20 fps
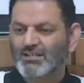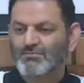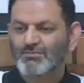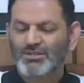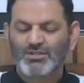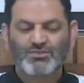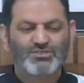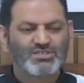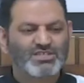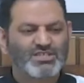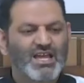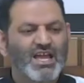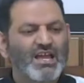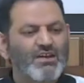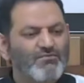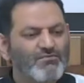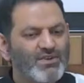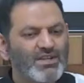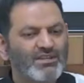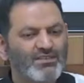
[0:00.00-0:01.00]
because
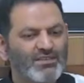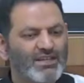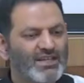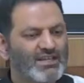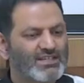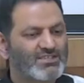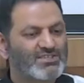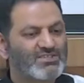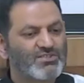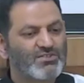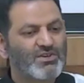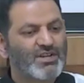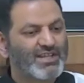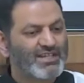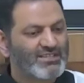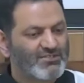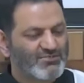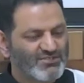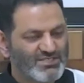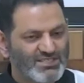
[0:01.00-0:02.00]
everything is
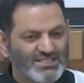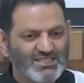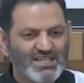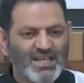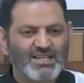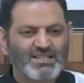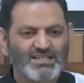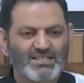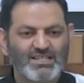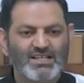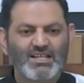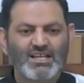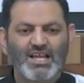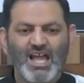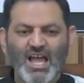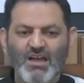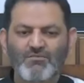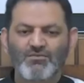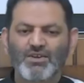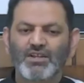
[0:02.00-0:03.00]
going to set,
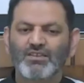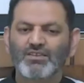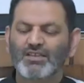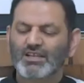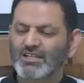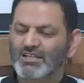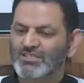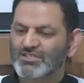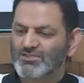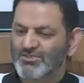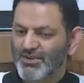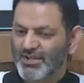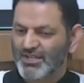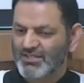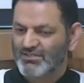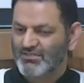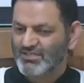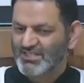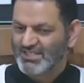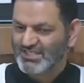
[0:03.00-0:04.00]
everything is
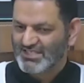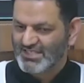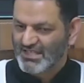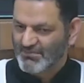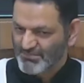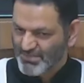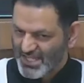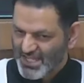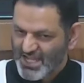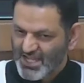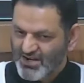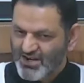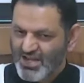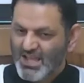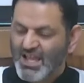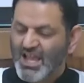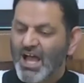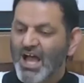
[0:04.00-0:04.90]
going to disappear,